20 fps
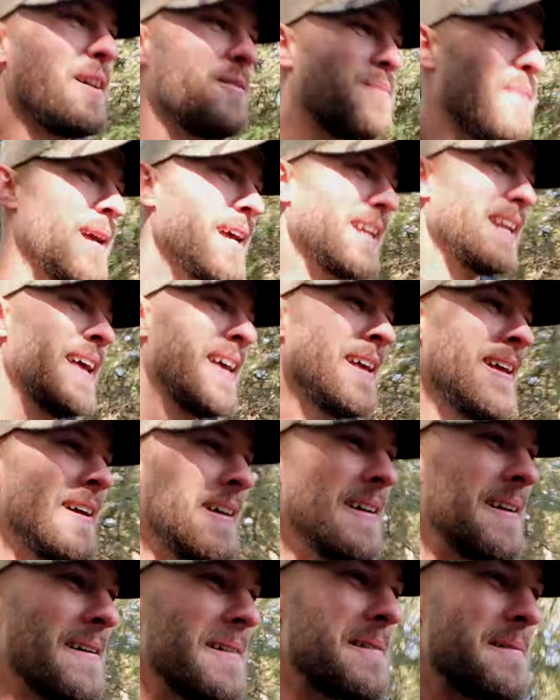I've been
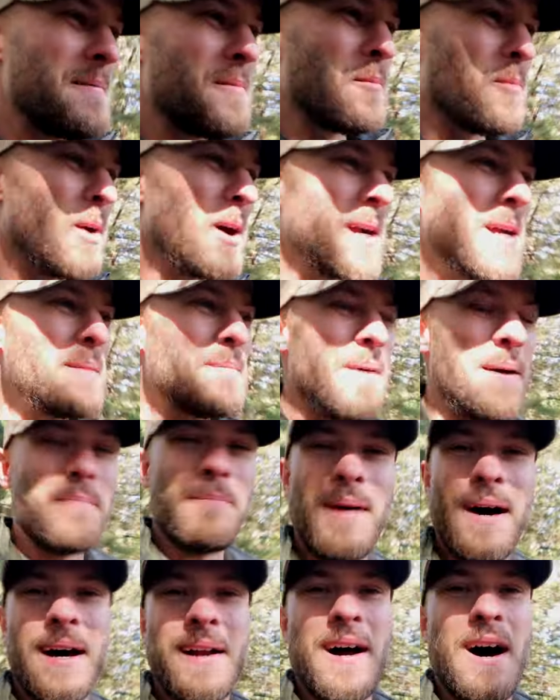working my
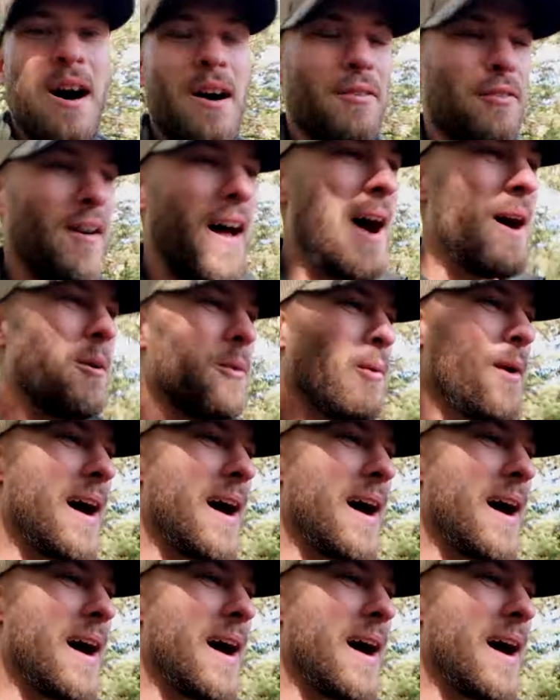butt off out